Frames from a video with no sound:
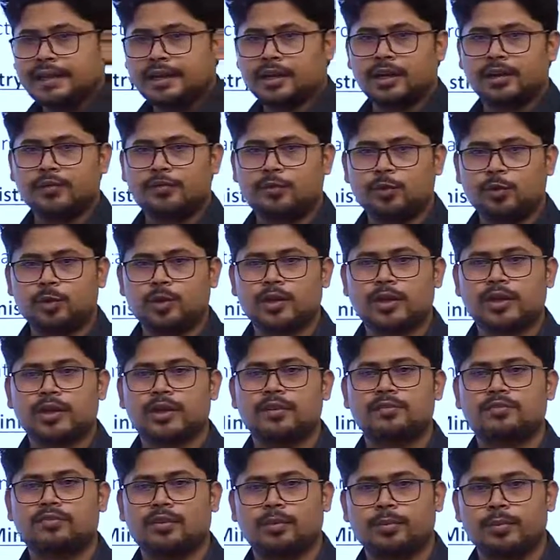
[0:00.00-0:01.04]
and reviewing
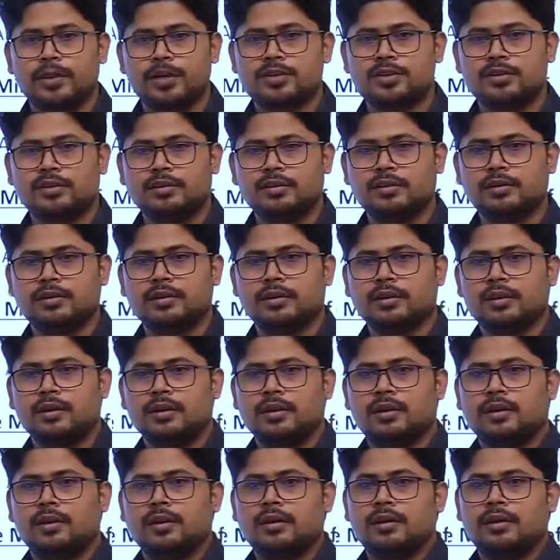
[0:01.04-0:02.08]
information,
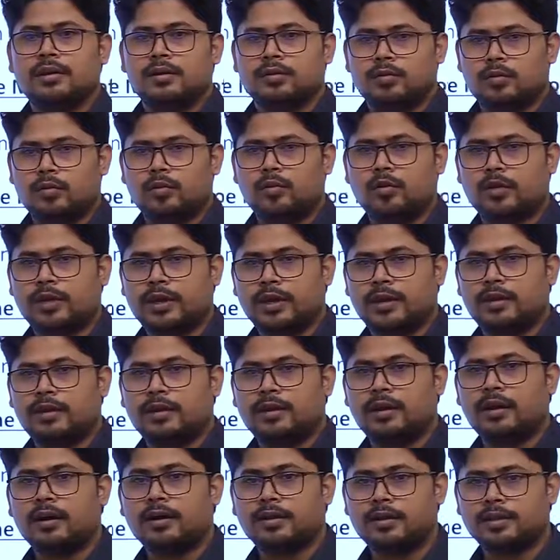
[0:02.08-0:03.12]
okay,
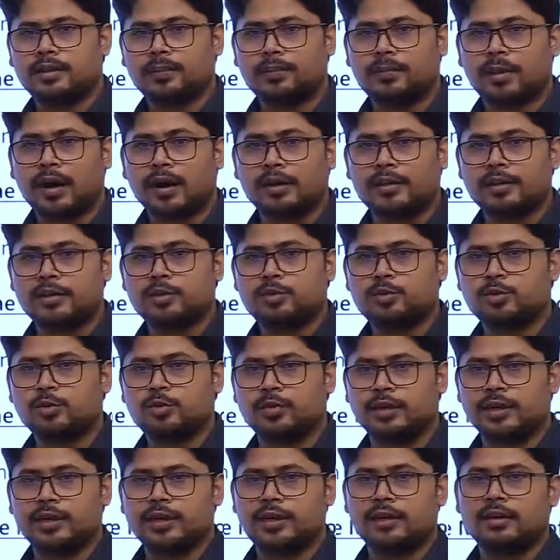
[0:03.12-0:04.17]
under the parties to
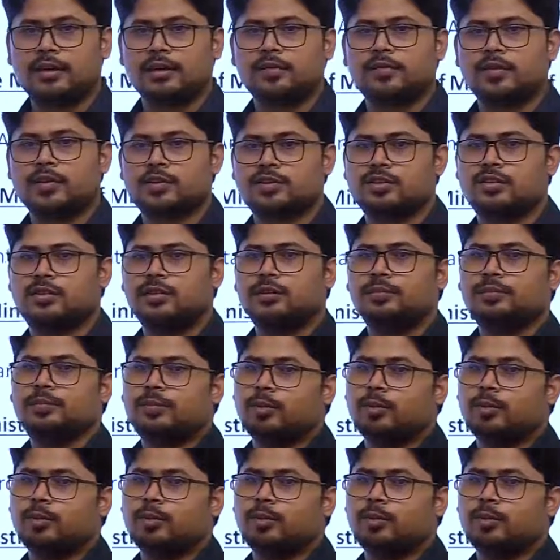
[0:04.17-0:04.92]
treaty, convention and